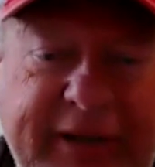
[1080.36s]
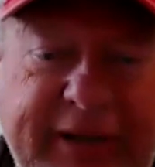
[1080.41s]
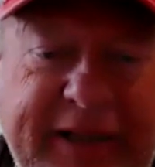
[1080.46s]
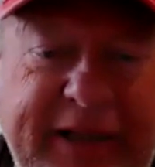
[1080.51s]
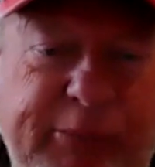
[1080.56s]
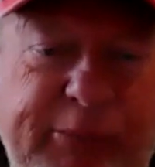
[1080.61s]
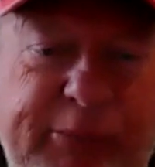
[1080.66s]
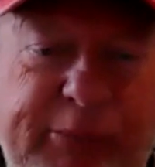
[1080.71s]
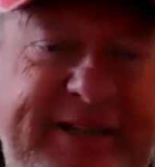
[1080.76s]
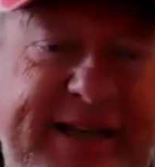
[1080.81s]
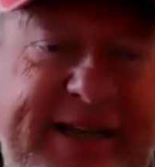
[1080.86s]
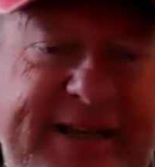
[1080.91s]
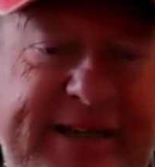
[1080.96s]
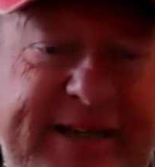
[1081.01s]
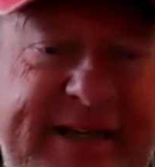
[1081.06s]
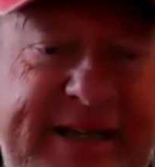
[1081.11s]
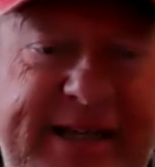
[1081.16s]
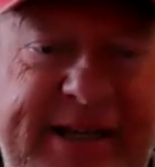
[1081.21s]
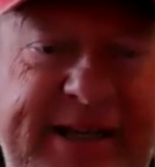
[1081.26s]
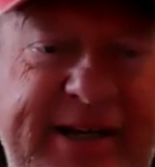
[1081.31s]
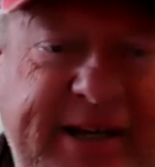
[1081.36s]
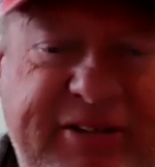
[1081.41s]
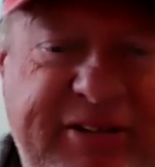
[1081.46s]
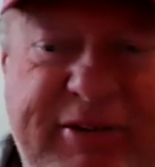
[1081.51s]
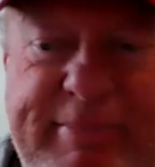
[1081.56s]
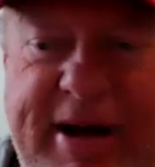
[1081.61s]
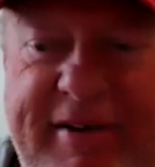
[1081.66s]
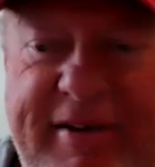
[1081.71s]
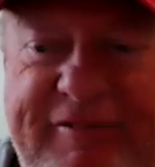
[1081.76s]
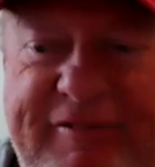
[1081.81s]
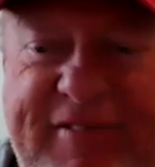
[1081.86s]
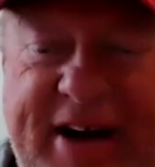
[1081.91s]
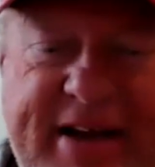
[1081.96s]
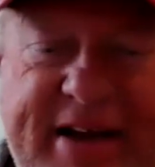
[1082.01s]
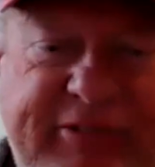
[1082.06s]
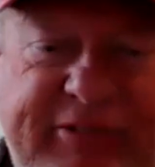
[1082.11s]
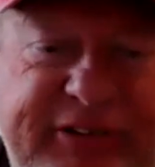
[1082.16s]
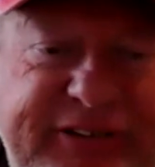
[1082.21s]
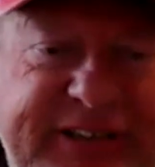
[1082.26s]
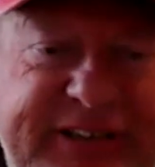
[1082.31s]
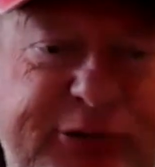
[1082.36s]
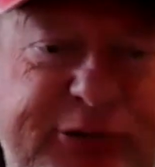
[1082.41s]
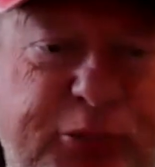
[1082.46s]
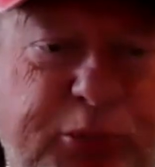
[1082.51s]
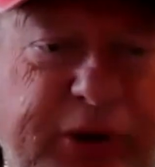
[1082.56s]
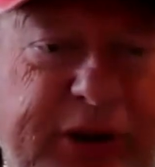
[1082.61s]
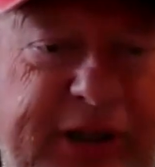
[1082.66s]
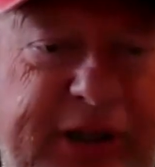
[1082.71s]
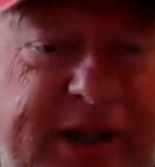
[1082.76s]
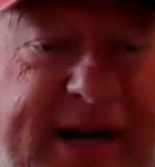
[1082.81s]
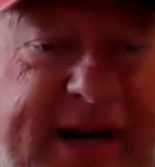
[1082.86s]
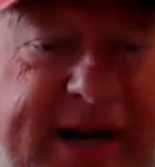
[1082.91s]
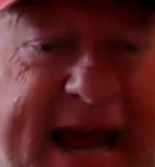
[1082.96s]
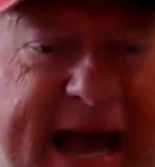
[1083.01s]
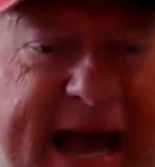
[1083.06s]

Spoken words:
really what they need is about 5 or 6 really good